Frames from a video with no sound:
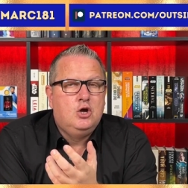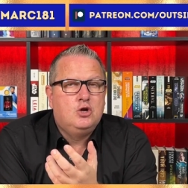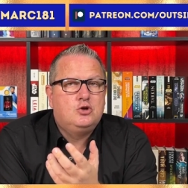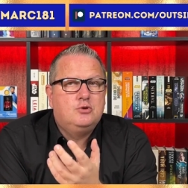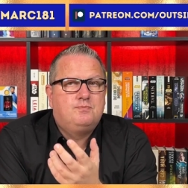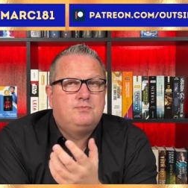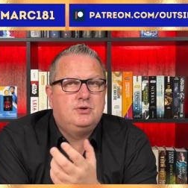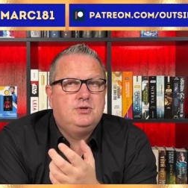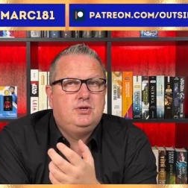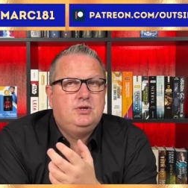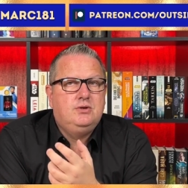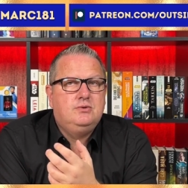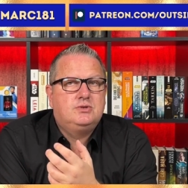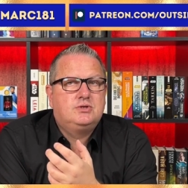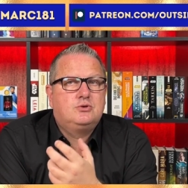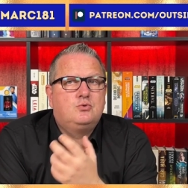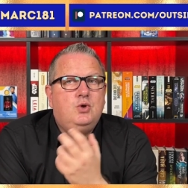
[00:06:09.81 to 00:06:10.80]
to
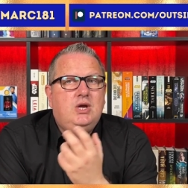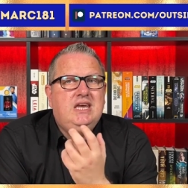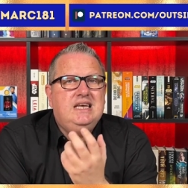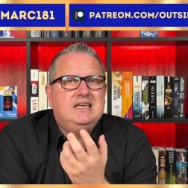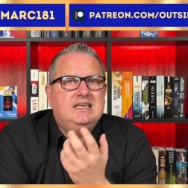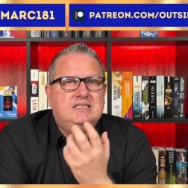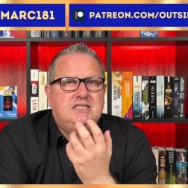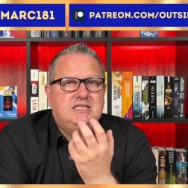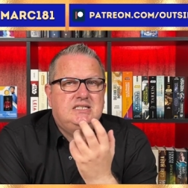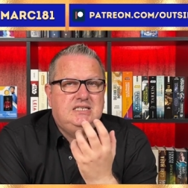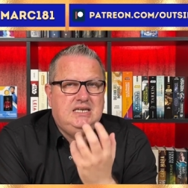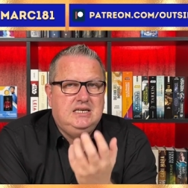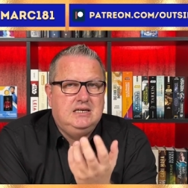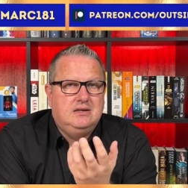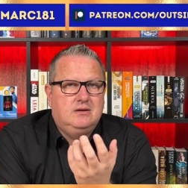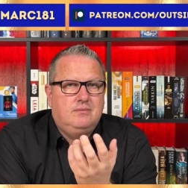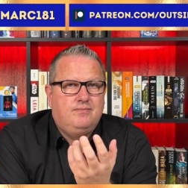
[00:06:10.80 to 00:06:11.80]
produce greener
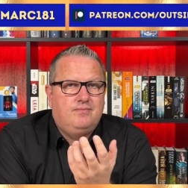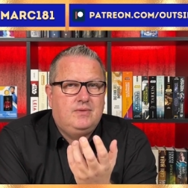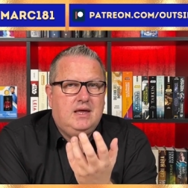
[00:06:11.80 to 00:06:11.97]
steel,